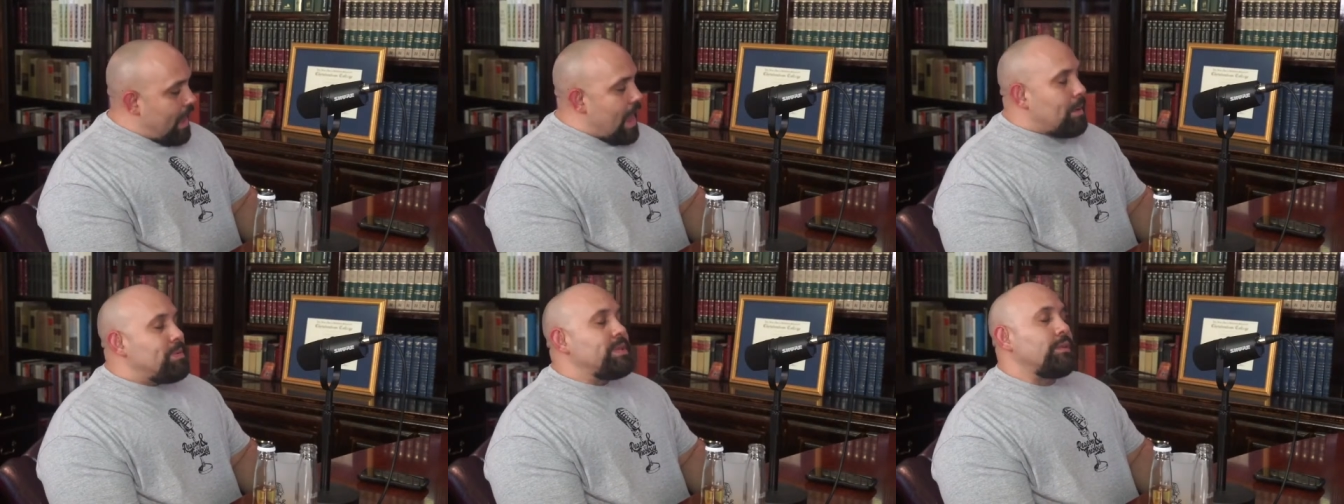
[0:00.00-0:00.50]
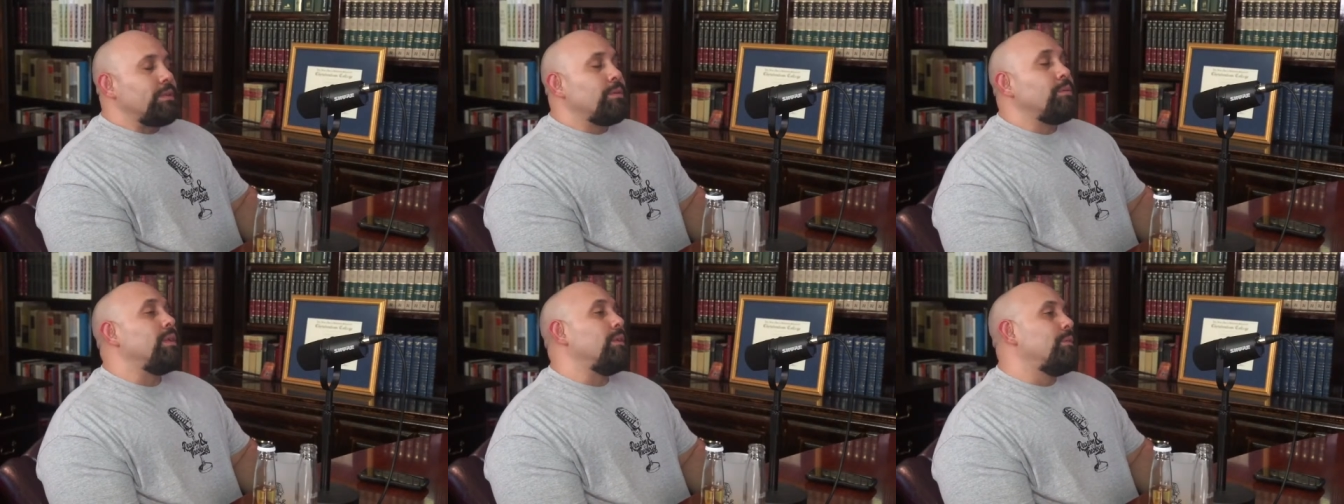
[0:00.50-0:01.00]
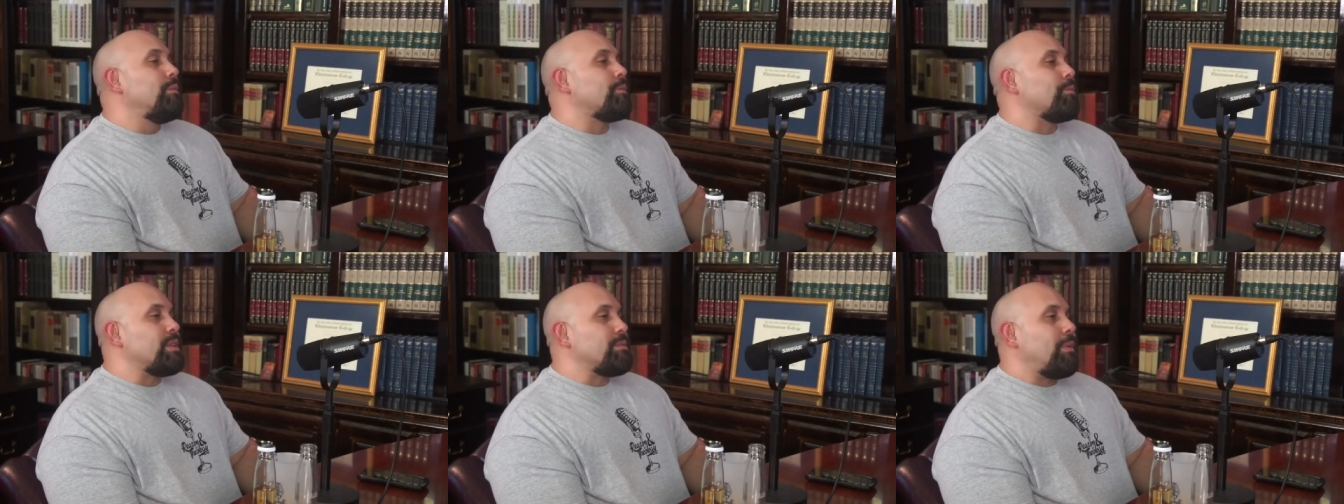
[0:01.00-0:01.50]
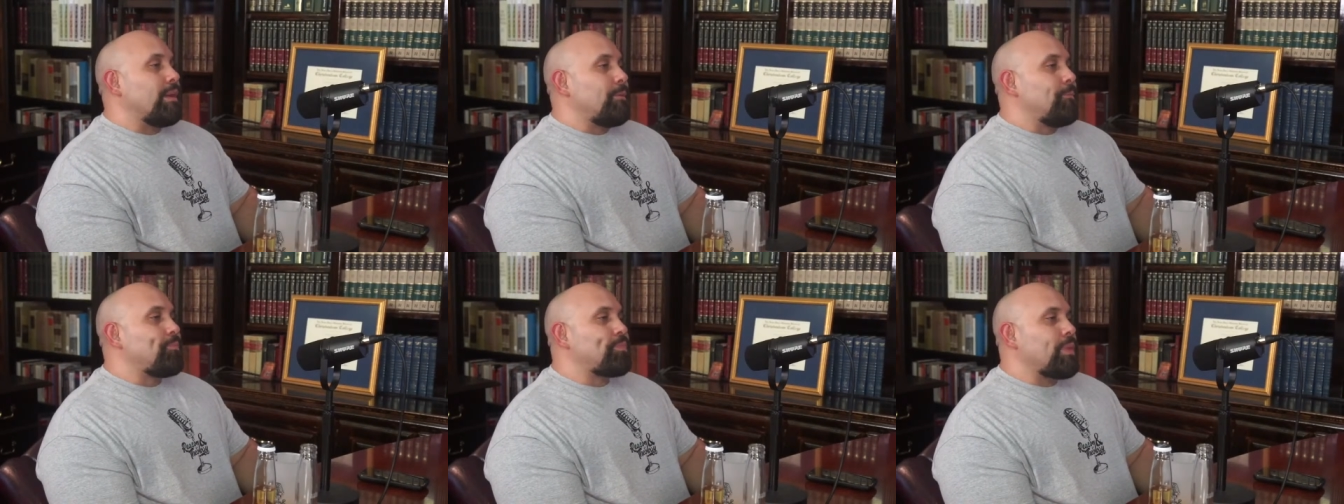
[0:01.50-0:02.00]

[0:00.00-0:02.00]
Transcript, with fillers: absolutely ludicrous, Michael.